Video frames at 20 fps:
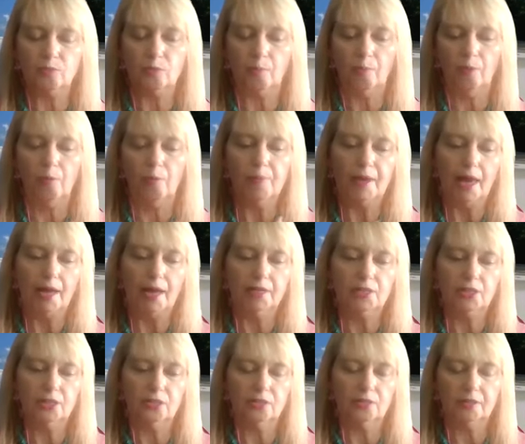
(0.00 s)
We'll be guided
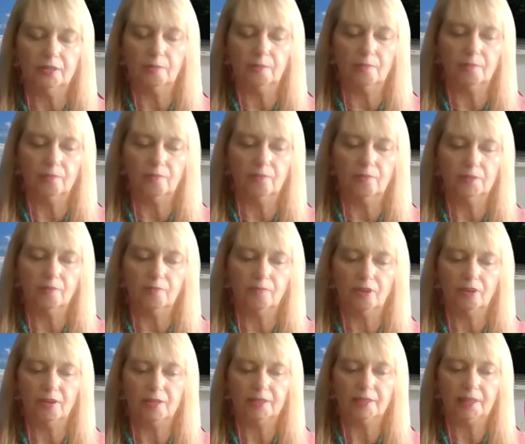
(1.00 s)
to do some
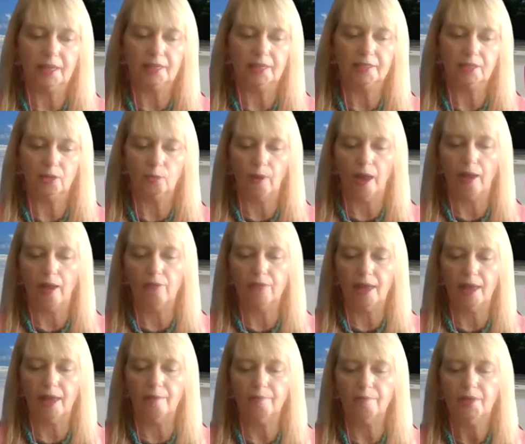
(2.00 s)
various things around
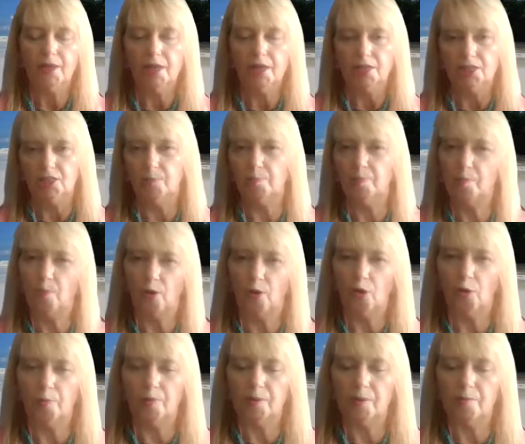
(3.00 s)
that to be
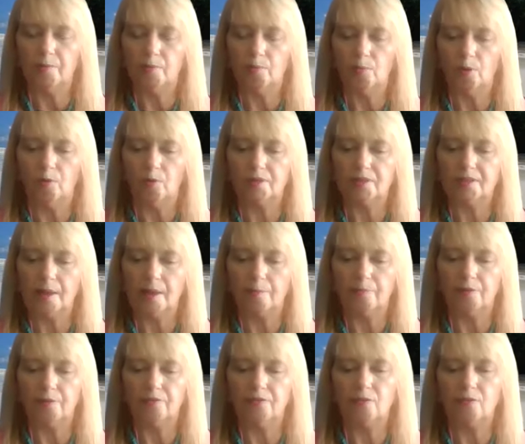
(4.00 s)
more open and be more receptive.